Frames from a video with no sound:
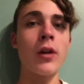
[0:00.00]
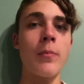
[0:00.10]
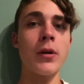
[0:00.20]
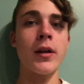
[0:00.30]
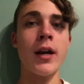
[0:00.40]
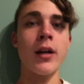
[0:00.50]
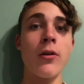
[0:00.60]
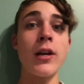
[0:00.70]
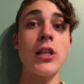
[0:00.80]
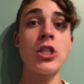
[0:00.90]
leopard
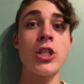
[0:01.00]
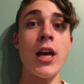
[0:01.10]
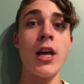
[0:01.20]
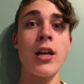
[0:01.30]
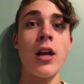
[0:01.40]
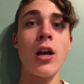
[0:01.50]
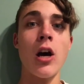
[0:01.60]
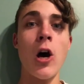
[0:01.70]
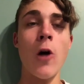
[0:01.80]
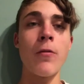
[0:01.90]
gecko get shed
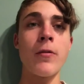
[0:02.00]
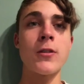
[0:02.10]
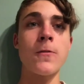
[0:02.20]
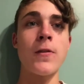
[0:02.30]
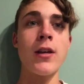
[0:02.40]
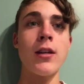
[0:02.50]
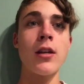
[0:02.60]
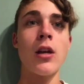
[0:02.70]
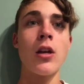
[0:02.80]
off of its feet.